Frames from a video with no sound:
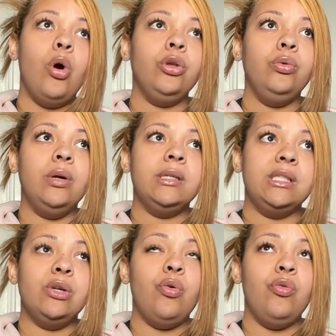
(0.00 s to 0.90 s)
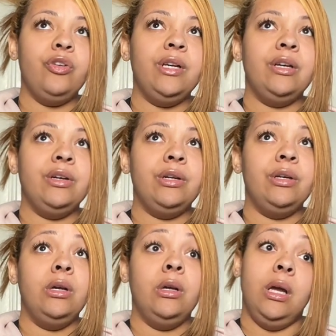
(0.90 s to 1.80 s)
Or you could sit over
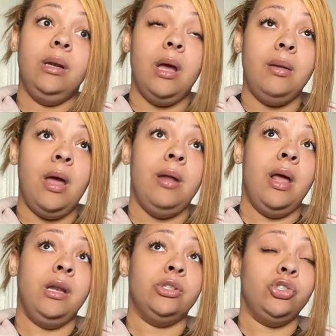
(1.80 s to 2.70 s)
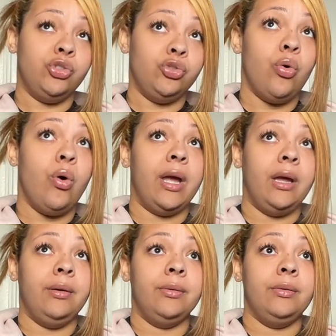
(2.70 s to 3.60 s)
here and
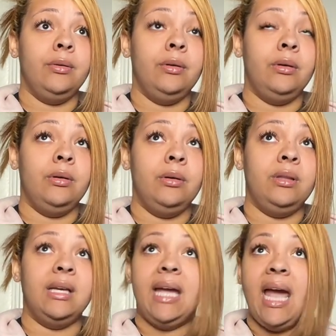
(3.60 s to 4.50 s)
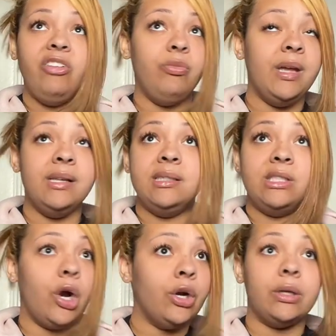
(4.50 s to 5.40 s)
destroy the
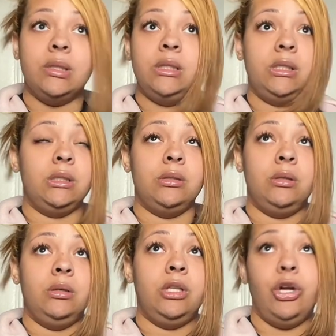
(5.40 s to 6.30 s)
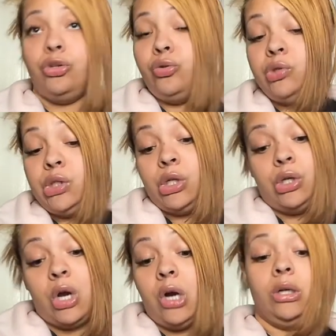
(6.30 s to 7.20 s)
caveman's darkness. They're used
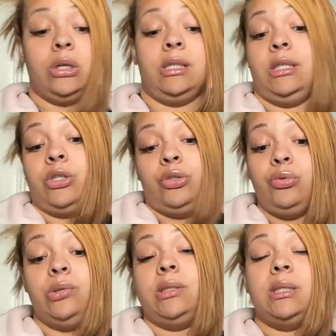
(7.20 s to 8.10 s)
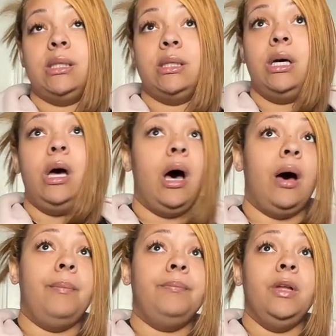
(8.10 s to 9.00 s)
to darkness. They're used to
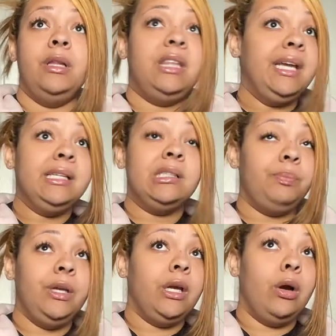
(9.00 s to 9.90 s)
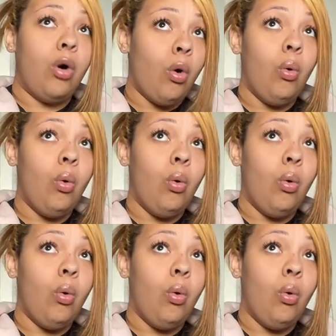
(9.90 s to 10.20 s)
things being